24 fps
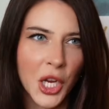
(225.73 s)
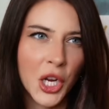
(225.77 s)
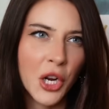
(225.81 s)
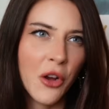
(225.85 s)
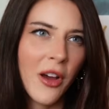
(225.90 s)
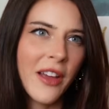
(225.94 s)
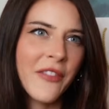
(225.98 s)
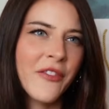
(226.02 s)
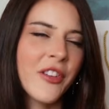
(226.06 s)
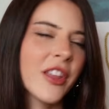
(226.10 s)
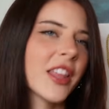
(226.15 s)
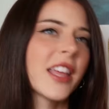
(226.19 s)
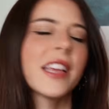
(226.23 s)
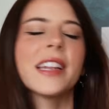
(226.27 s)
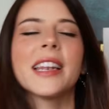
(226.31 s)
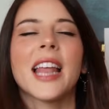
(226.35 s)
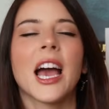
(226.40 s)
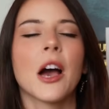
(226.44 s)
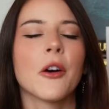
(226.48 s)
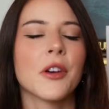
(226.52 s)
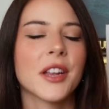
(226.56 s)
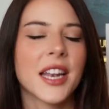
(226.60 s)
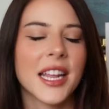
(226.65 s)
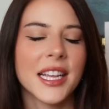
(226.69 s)
You know, I feel like
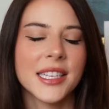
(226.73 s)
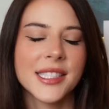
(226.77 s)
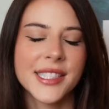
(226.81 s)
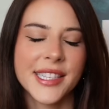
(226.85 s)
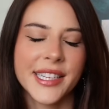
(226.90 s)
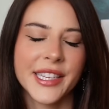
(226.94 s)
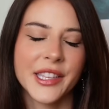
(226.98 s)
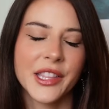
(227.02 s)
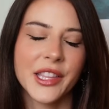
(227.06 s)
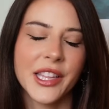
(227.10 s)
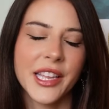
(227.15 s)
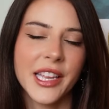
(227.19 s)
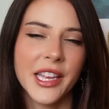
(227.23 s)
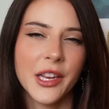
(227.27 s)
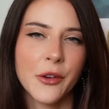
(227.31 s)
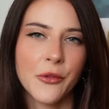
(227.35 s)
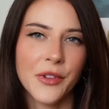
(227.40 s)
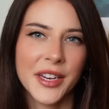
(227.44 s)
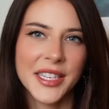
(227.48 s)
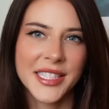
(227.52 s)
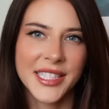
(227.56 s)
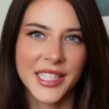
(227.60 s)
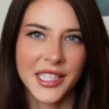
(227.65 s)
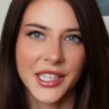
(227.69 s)
nowadays in the
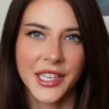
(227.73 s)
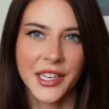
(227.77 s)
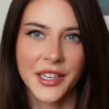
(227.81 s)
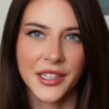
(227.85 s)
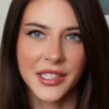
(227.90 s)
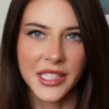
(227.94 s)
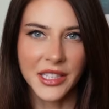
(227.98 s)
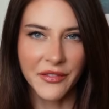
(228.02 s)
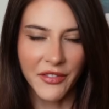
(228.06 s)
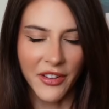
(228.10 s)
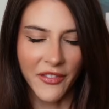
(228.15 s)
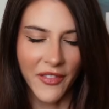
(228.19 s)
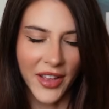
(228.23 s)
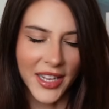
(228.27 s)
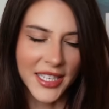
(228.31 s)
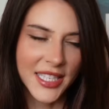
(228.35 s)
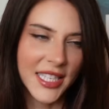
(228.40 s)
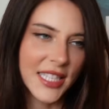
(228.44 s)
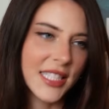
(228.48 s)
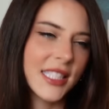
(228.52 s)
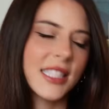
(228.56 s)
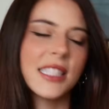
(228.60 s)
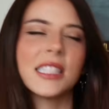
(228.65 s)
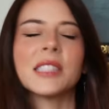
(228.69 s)
recent years of
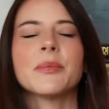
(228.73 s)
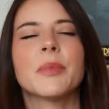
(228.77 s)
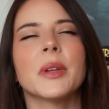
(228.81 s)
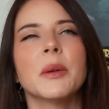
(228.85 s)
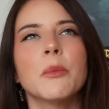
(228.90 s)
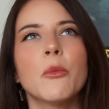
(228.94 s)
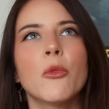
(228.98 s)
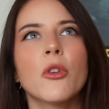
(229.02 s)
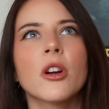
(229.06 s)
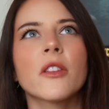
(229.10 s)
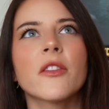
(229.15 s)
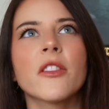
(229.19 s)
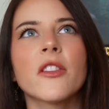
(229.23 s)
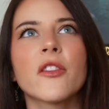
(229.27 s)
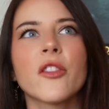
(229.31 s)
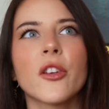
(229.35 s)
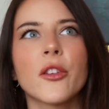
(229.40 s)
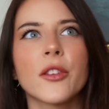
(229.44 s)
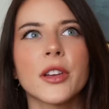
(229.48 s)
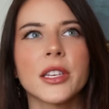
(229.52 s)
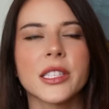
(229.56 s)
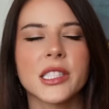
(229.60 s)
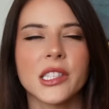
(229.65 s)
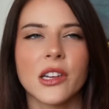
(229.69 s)
AVENTUS, it's been more of a
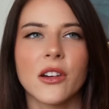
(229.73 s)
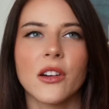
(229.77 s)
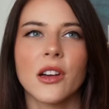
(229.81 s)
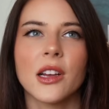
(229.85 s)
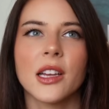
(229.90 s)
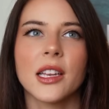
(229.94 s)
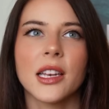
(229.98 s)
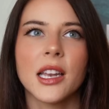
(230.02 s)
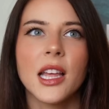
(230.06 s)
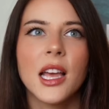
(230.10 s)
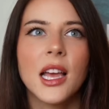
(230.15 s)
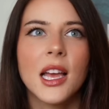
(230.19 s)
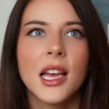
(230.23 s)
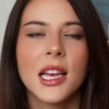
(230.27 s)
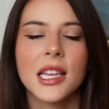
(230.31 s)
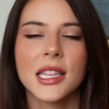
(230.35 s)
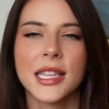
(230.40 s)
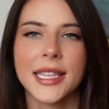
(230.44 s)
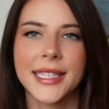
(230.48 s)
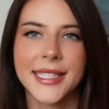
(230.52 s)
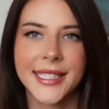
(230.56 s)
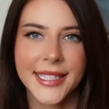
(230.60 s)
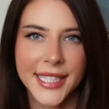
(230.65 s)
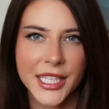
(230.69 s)
focus on
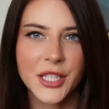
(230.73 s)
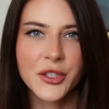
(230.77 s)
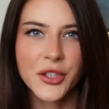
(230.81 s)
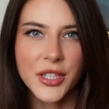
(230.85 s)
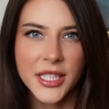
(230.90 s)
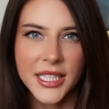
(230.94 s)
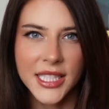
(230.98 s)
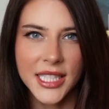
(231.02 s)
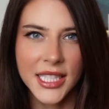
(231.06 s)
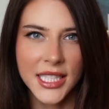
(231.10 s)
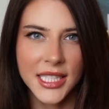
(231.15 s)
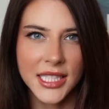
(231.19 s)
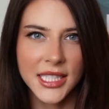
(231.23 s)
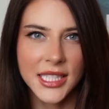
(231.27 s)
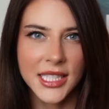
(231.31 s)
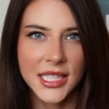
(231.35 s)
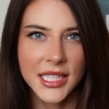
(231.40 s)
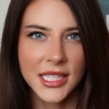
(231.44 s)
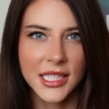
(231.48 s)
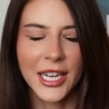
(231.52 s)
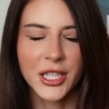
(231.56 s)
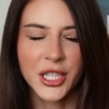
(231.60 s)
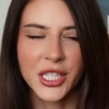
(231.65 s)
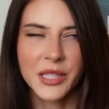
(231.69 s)
the
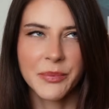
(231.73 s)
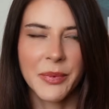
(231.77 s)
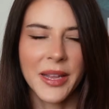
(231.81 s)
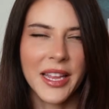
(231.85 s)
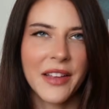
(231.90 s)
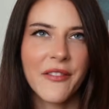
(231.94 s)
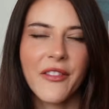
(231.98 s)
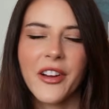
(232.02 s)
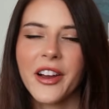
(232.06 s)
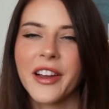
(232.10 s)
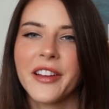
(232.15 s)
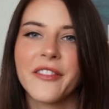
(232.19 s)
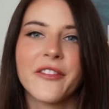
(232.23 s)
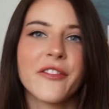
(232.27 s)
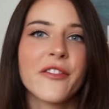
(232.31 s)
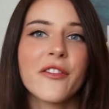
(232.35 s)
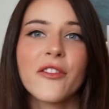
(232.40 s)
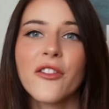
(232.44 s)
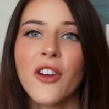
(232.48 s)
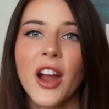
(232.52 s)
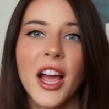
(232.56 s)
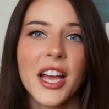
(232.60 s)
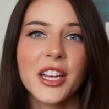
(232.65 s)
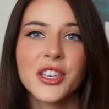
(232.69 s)
citruses and just being very
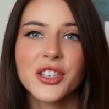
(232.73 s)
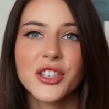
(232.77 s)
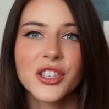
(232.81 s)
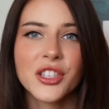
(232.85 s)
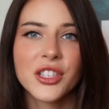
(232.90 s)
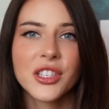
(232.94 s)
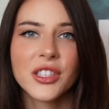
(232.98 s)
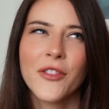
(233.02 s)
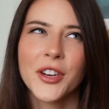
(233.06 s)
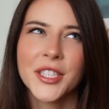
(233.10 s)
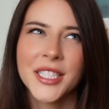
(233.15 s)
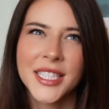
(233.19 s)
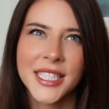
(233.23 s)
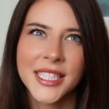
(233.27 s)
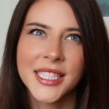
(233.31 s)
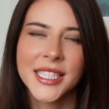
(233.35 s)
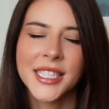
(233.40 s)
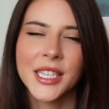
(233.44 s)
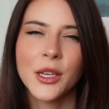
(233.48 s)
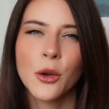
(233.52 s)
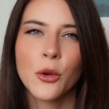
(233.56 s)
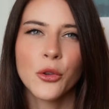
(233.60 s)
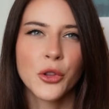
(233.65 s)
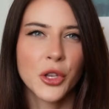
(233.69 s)
fresh versus
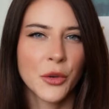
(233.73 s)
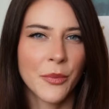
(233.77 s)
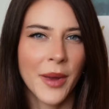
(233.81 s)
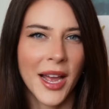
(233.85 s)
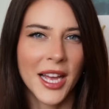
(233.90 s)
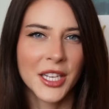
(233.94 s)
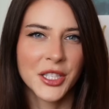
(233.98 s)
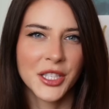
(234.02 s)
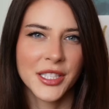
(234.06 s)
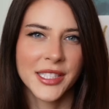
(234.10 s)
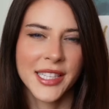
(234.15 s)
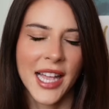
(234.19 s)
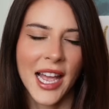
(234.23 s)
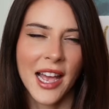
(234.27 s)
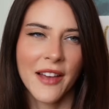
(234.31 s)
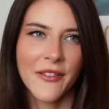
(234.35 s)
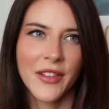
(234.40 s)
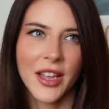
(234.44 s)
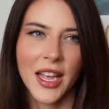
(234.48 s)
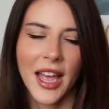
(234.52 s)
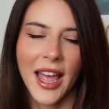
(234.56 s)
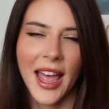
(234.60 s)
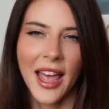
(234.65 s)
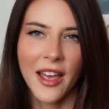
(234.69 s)
the older batches
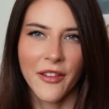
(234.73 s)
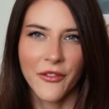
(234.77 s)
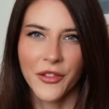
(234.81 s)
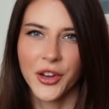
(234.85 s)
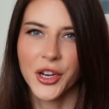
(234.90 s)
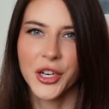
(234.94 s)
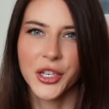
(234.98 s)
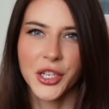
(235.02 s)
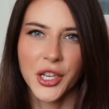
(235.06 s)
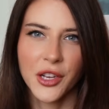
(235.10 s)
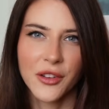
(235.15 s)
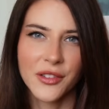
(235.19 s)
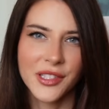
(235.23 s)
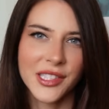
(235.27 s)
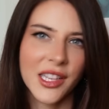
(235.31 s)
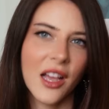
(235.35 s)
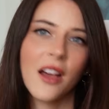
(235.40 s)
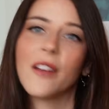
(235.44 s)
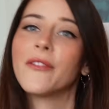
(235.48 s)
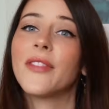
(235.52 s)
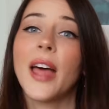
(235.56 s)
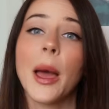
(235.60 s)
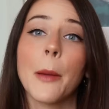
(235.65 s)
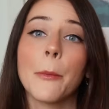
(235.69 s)
having a heavier dose
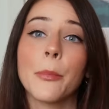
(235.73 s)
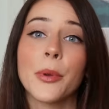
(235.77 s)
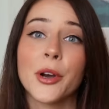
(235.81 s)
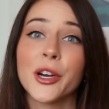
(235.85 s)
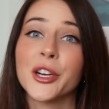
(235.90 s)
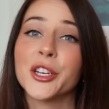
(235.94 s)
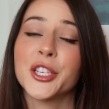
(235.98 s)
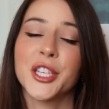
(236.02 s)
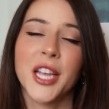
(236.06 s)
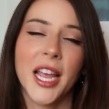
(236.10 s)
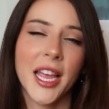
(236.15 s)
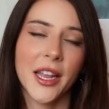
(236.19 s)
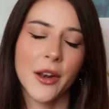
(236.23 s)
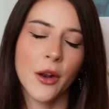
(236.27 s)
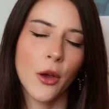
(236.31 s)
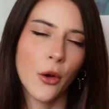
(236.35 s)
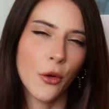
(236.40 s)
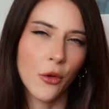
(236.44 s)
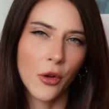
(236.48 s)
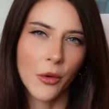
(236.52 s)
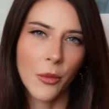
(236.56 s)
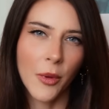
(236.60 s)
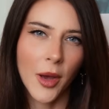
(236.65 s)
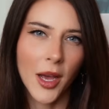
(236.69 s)
of that birch and
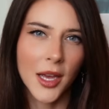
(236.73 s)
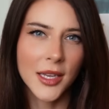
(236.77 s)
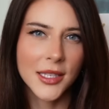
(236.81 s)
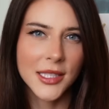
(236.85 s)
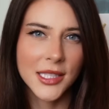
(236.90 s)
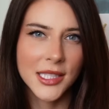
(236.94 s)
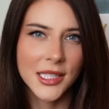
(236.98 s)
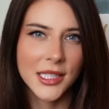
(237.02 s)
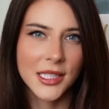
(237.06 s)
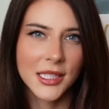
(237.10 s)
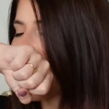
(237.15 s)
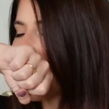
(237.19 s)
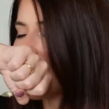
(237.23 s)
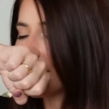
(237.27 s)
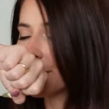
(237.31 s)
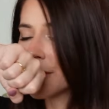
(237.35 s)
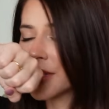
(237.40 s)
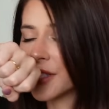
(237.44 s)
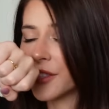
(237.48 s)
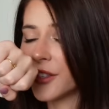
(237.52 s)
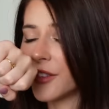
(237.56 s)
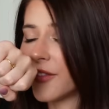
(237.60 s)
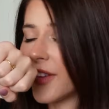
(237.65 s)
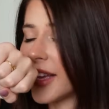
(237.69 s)
oak moss.
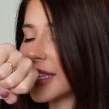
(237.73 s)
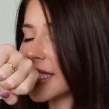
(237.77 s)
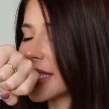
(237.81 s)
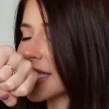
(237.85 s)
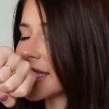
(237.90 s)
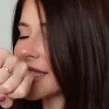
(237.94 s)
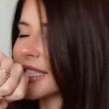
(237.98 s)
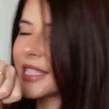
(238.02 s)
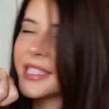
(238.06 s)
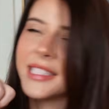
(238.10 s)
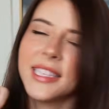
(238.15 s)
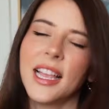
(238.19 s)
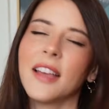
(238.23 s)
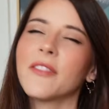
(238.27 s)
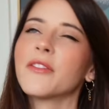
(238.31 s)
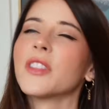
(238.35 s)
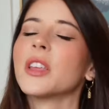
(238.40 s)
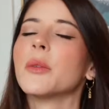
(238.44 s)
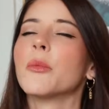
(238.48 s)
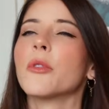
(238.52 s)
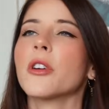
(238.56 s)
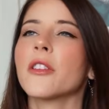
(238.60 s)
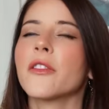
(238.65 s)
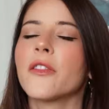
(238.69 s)
ABSOLU AVENTUS is
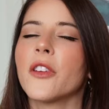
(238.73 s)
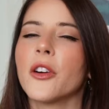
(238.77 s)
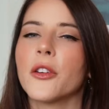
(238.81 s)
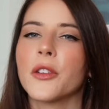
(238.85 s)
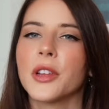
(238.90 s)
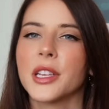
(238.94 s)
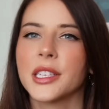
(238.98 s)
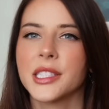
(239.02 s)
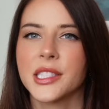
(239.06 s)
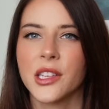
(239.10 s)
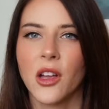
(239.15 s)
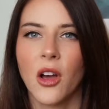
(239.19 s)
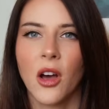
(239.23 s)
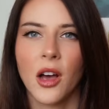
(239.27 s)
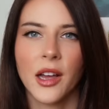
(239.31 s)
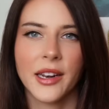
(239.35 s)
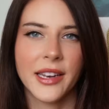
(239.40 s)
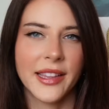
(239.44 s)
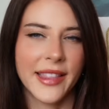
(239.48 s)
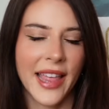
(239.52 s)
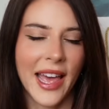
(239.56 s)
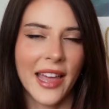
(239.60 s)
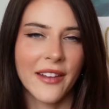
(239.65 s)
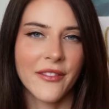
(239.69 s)
definitely more focused
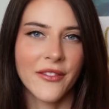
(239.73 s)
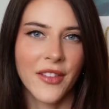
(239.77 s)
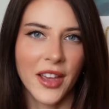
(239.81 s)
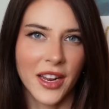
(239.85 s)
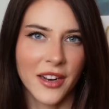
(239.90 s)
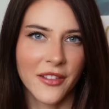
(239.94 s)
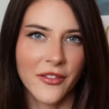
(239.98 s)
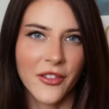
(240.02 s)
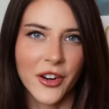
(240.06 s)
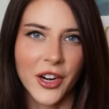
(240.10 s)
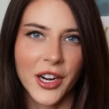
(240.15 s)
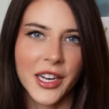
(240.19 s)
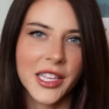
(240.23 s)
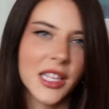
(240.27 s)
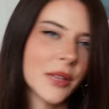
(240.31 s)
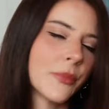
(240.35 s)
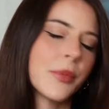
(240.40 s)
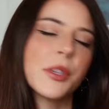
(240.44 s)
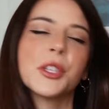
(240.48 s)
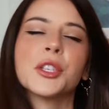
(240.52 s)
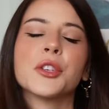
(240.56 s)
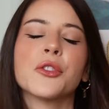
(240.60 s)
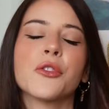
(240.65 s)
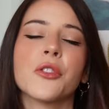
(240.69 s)
on that vetiver and the
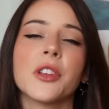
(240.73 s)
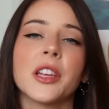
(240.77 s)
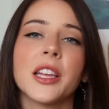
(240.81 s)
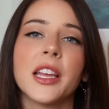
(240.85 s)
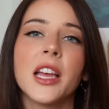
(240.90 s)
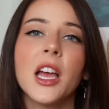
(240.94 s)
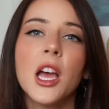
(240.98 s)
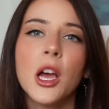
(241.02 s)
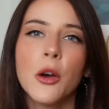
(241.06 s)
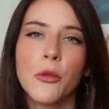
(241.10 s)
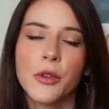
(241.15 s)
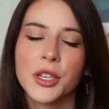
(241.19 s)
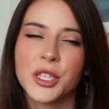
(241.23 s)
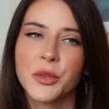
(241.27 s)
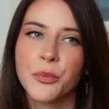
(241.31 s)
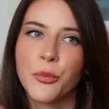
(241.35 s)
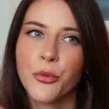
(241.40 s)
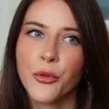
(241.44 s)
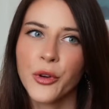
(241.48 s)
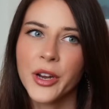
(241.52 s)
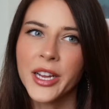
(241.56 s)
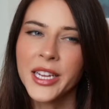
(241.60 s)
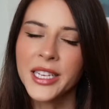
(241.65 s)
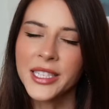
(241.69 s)
patchouli, which
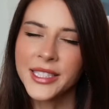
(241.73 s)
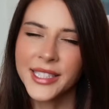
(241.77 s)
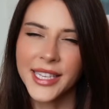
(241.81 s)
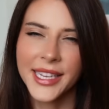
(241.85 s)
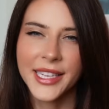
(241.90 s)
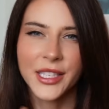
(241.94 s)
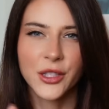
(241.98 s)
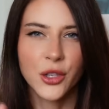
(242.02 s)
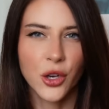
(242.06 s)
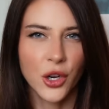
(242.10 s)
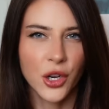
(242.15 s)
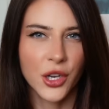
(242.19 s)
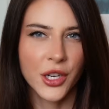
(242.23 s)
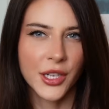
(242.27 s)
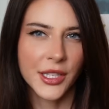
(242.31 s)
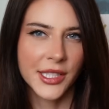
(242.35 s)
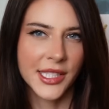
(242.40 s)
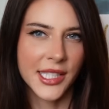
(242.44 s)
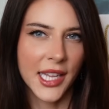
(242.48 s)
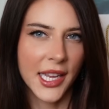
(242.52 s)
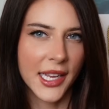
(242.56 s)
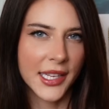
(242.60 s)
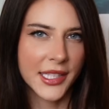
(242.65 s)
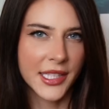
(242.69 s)
brings a darker
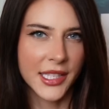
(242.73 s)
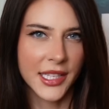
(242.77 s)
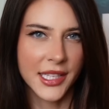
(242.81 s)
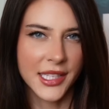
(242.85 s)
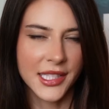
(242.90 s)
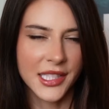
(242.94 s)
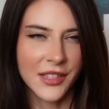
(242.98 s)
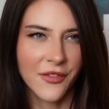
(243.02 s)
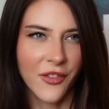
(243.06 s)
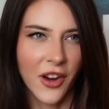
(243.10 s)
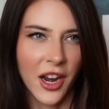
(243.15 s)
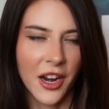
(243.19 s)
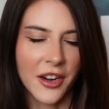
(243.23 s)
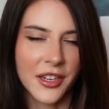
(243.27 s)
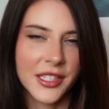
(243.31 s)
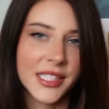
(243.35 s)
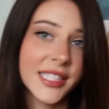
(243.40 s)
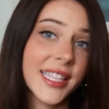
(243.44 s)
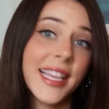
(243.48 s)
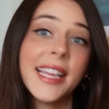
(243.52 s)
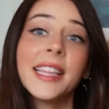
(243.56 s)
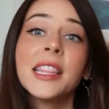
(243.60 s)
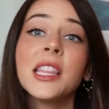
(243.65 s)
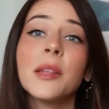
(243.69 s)
side to this
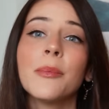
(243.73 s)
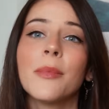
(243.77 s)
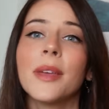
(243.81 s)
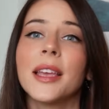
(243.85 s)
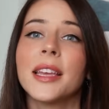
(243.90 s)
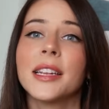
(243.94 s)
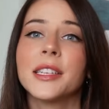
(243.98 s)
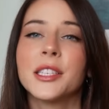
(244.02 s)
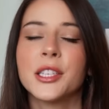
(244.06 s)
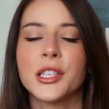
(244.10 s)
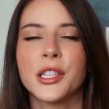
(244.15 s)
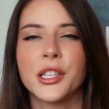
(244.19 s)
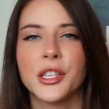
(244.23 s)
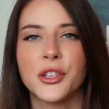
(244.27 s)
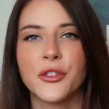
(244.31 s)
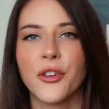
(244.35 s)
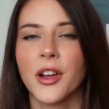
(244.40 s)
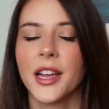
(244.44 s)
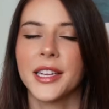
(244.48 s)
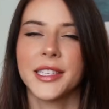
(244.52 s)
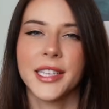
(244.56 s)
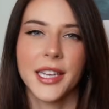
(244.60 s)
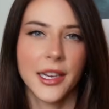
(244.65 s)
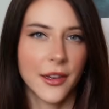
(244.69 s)
fragrance in the mid to the
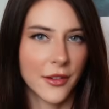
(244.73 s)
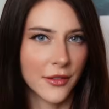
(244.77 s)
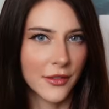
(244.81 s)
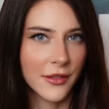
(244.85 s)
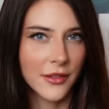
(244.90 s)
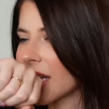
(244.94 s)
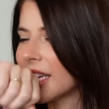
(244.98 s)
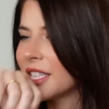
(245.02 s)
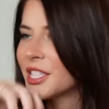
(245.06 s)
dry down.